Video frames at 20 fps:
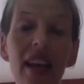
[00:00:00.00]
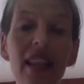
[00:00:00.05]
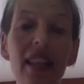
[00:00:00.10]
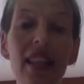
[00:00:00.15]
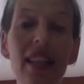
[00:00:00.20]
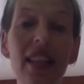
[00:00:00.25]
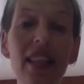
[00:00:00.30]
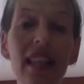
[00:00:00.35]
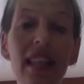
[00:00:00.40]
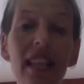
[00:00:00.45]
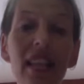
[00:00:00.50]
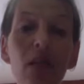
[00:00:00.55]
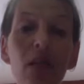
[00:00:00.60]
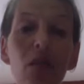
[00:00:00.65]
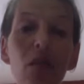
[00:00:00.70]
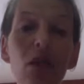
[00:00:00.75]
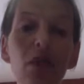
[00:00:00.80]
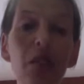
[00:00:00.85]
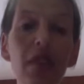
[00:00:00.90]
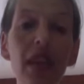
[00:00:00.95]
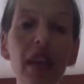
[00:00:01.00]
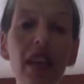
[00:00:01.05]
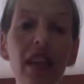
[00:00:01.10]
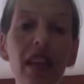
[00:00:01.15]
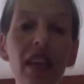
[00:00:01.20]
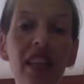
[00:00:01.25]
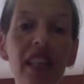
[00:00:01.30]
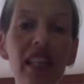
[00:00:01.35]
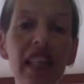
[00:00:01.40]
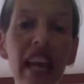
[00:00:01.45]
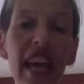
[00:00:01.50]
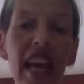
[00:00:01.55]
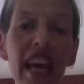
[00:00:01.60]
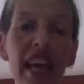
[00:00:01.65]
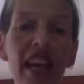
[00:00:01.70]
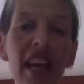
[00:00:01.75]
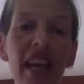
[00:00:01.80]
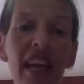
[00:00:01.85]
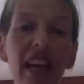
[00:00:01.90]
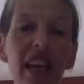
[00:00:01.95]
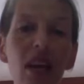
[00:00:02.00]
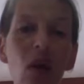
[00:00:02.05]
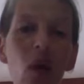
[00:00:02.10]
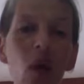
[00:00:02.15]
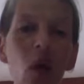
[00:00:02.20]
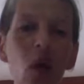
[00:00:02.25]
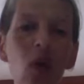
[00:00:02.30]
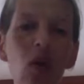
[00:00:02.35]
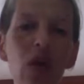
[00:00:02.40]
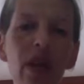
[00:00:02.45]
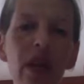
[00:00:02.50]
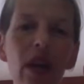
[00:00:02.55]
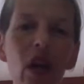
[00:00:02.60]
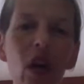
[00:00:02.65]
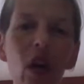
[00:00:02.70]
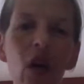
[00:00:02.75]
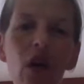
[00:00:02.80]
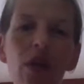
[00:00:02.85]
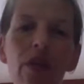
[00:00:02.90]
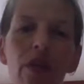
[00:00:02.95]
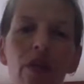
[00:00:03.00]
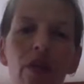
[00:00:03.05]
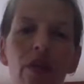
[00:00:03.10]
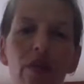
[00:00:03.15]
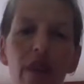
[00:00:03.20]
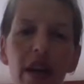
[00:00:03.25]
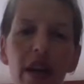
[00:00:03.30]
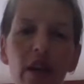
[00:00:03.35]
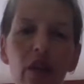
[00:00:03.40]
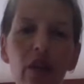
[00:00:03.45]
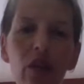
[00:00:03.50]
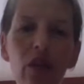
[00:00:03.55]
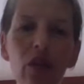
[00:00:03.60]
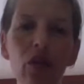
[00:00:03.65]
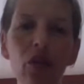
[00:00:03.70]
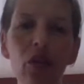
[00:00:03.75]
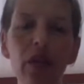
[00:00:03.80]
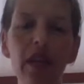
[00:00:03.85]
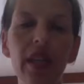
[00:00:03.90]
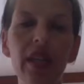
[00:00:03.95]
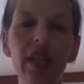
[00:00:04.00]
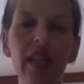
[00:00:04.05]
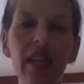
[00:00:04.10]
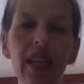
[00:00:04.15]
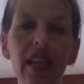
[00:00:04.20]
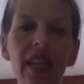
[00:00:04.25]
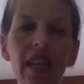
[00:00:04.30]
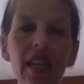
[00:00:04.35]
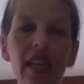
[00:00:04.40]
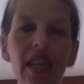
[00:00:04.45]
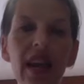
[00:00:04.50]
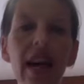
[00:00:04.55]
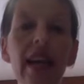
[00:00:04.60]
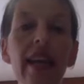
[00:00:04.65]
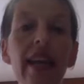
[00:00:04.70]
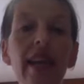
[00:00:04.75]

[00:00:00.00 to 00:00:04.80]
The seed would be containing and holding all those vital nutrients inside